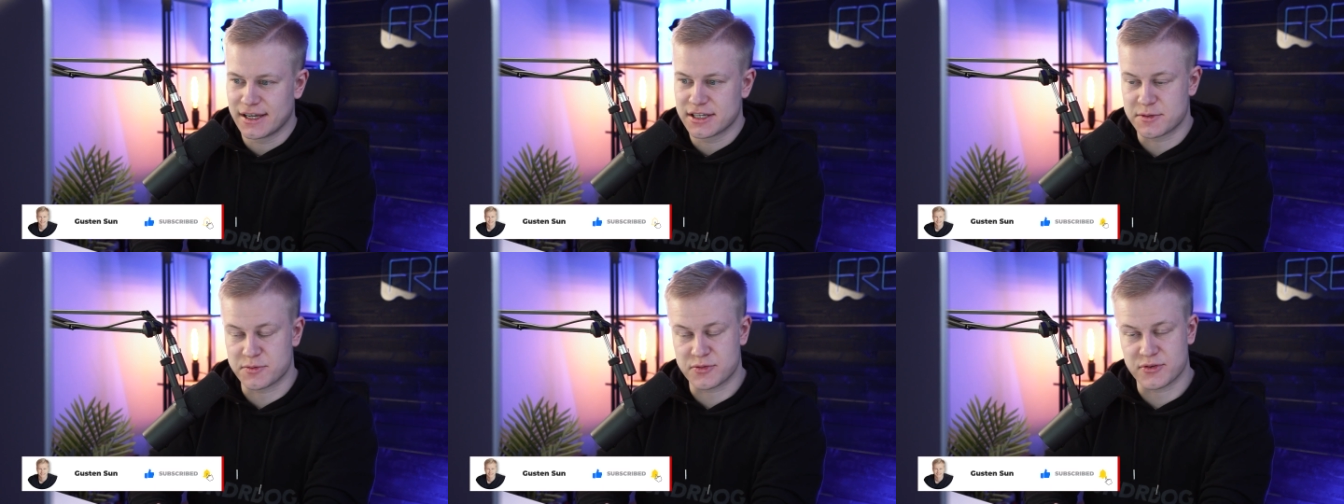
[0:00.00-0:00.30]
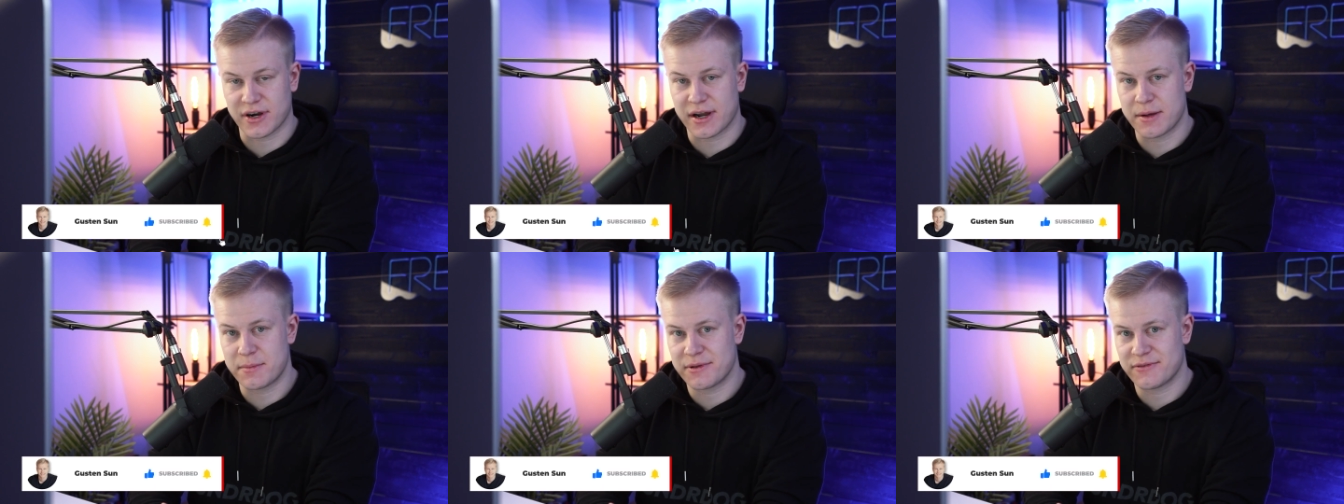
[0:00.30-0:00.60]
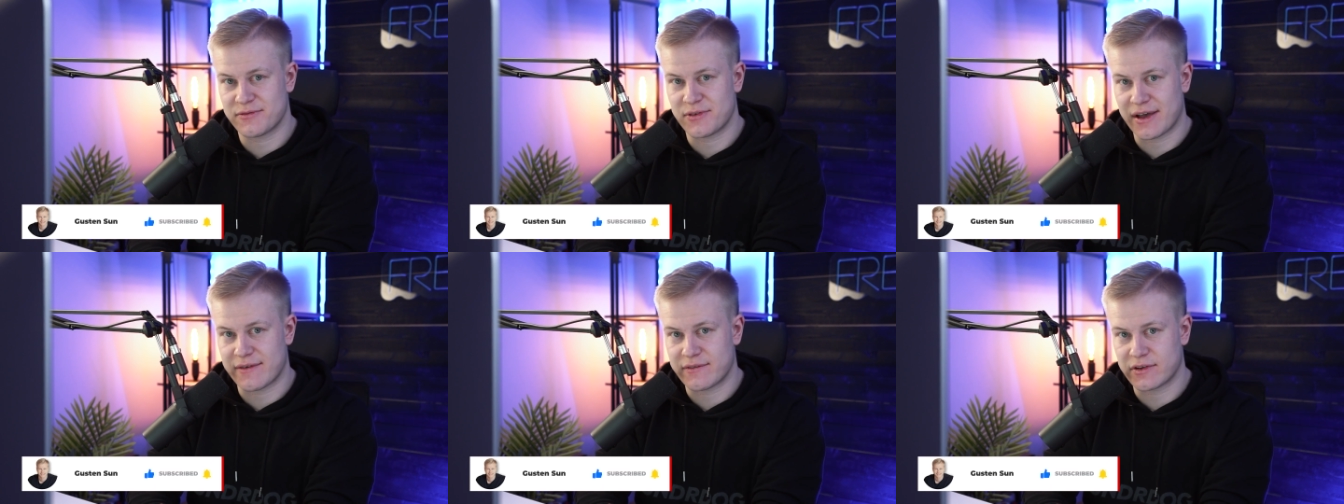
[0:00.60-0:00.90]
Subscribe
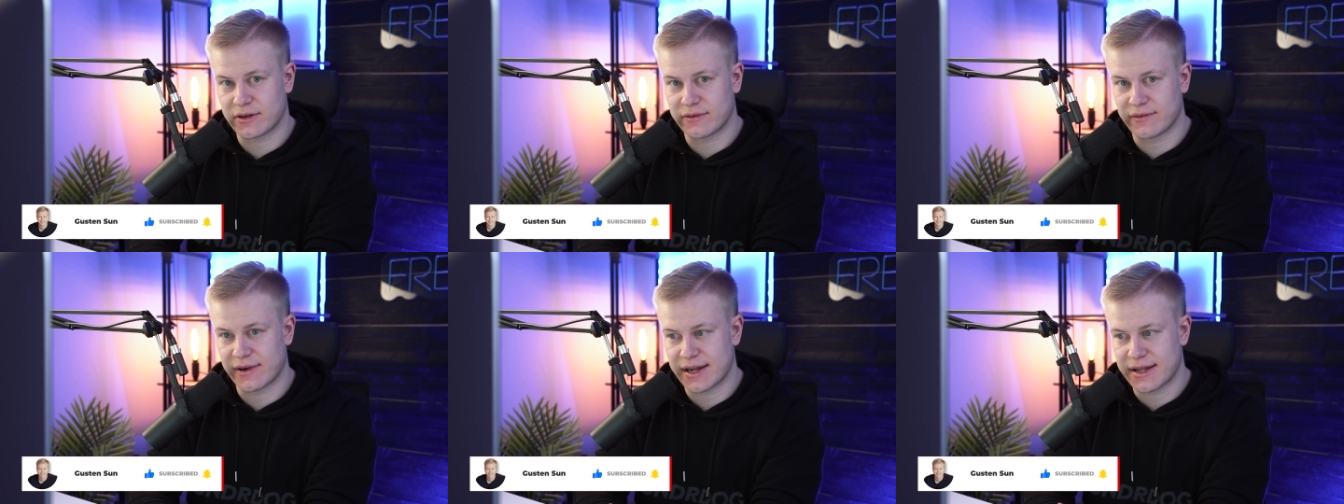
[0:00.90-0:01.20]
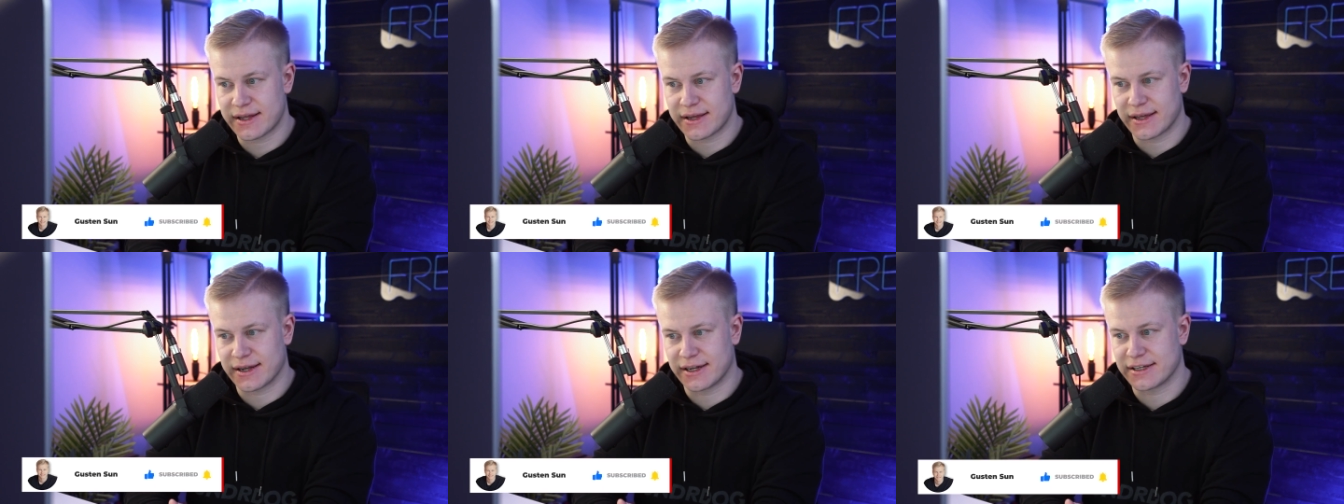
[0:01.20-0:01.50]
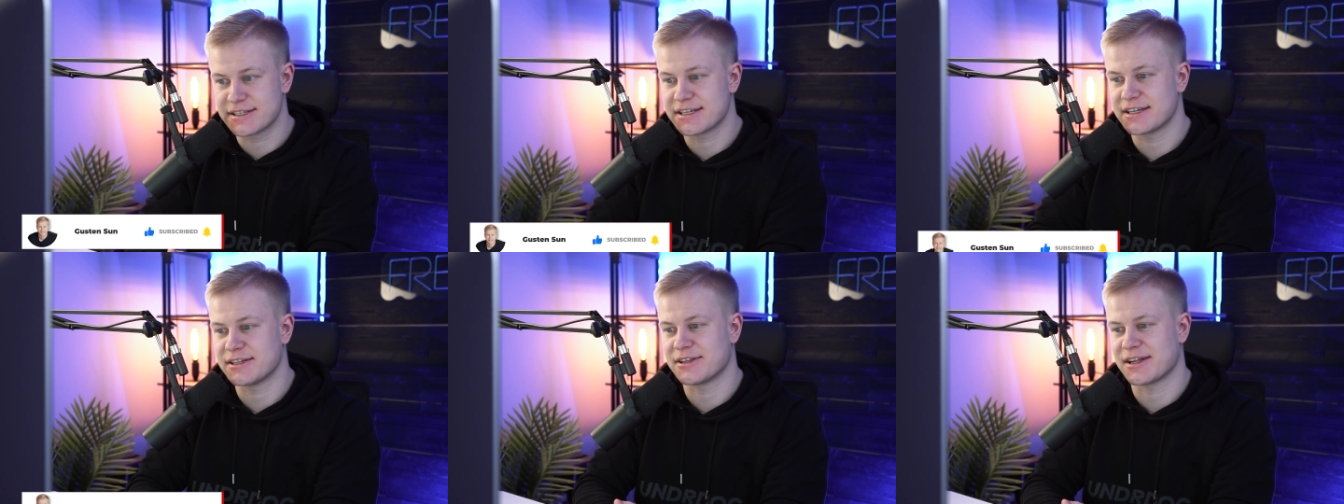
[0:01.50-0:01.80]
if you haven't already, and
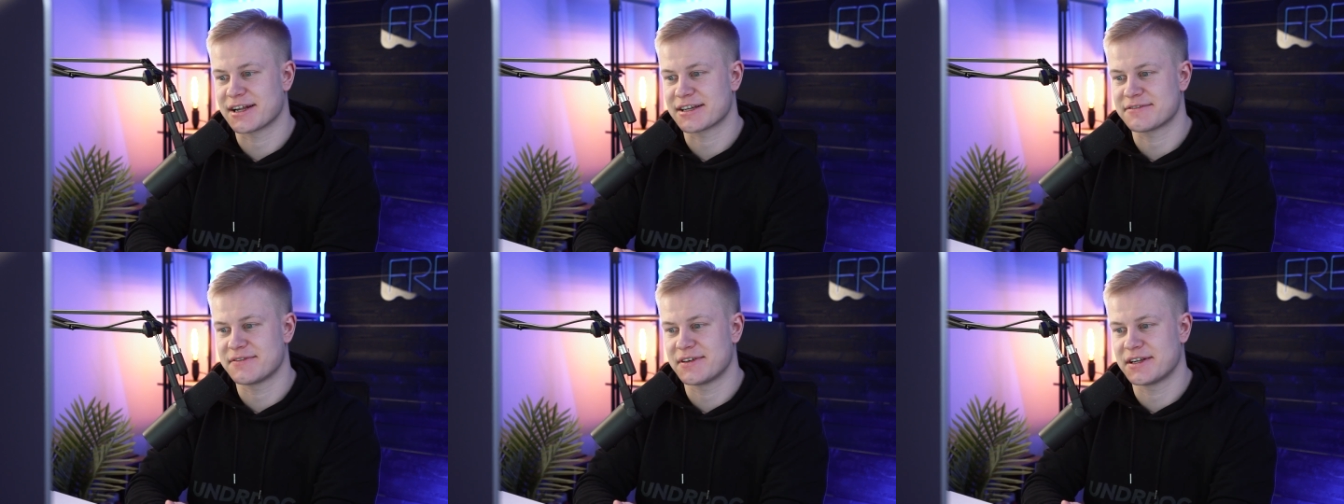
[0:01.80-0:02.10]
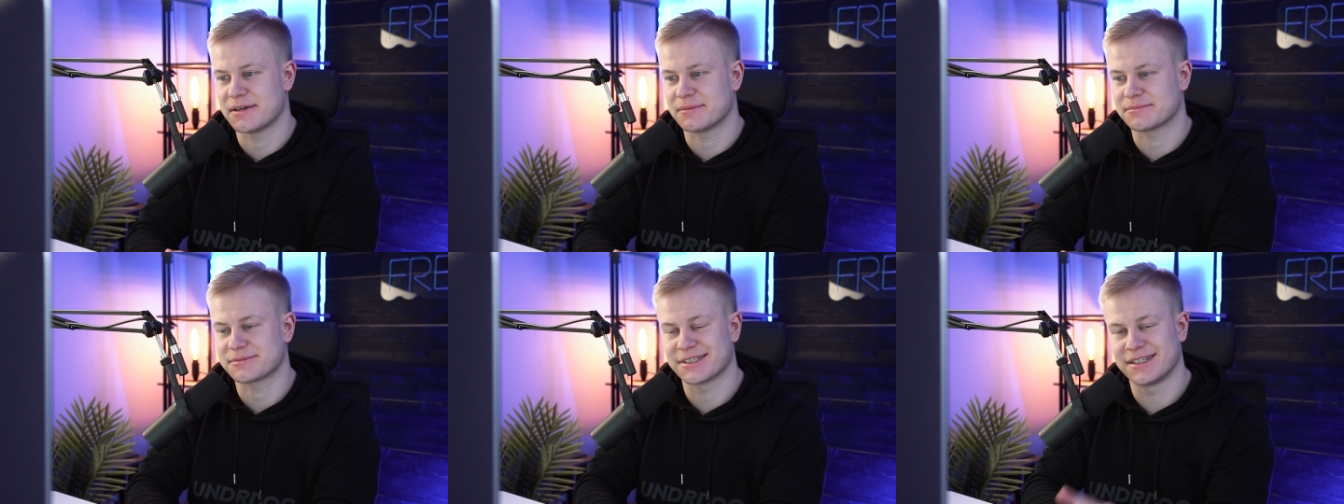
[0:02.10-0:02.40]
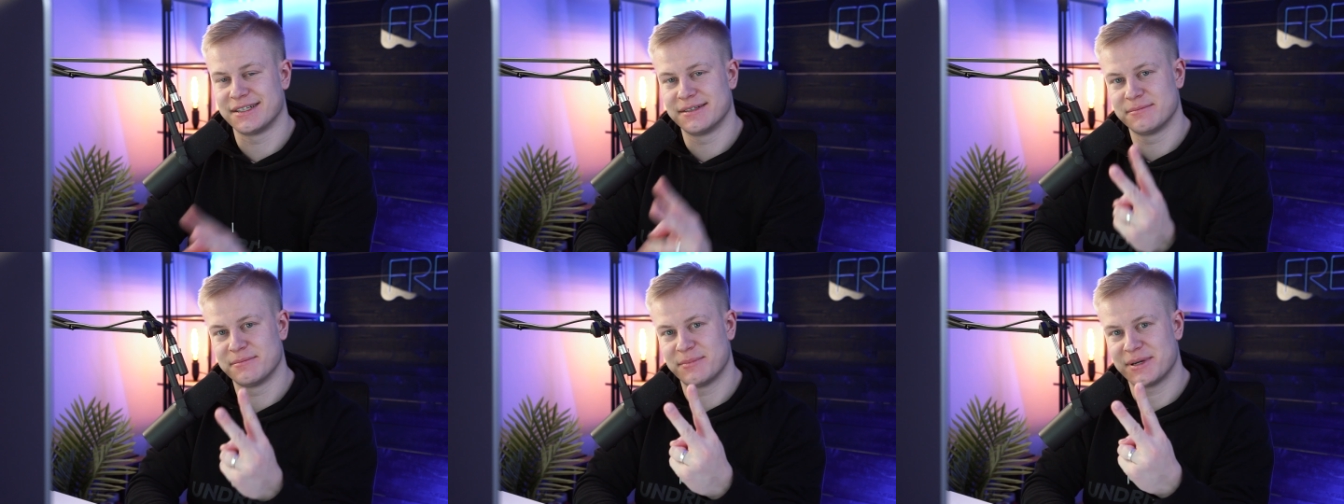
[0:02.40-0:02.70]
I'll see you in the next video.
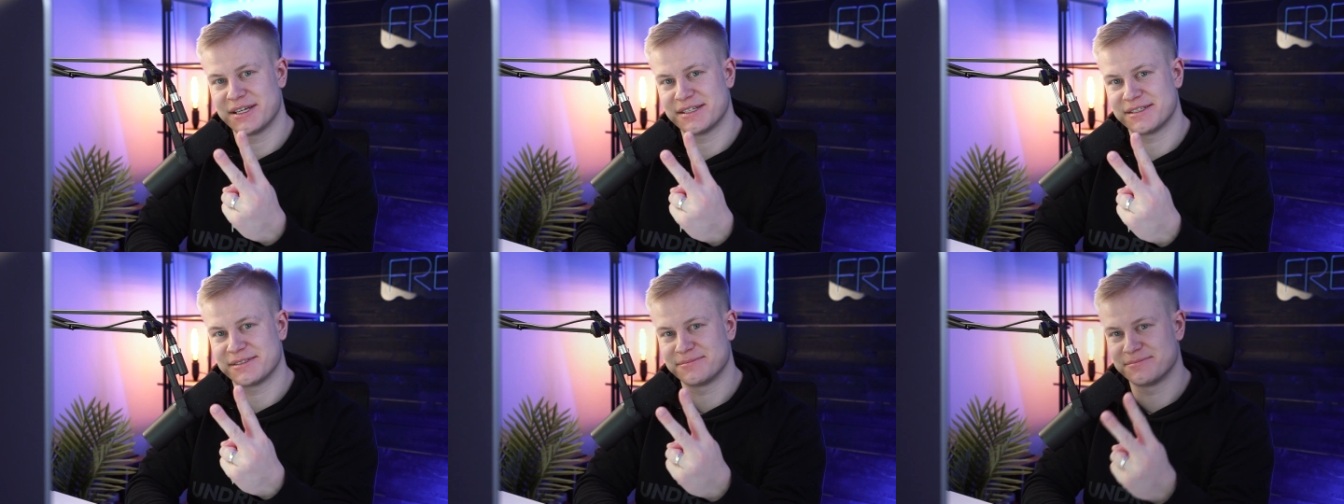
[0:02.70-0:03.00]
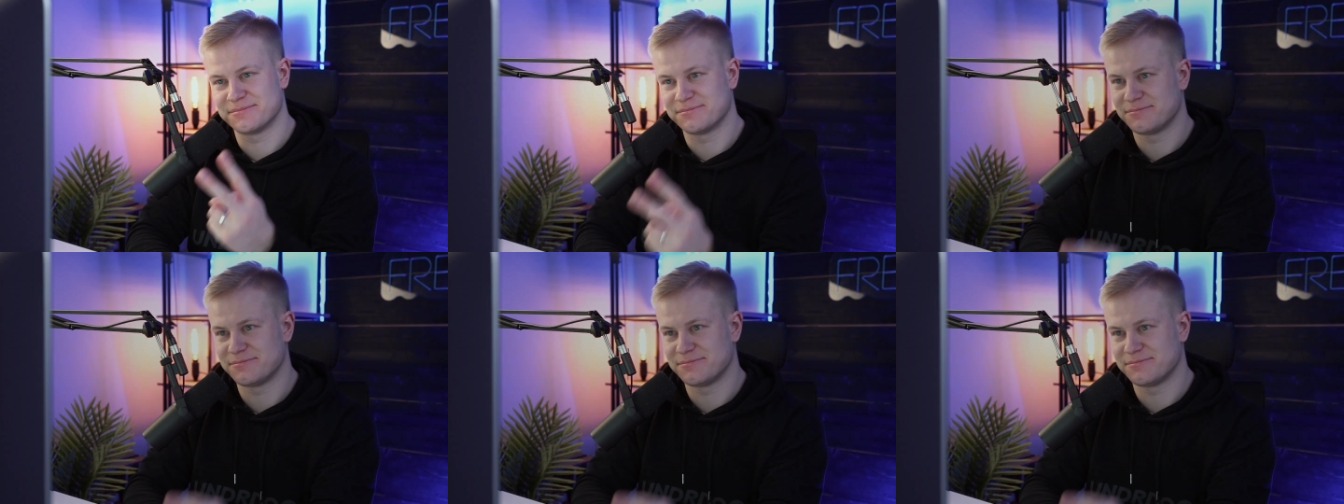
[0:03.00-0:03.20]
Peace.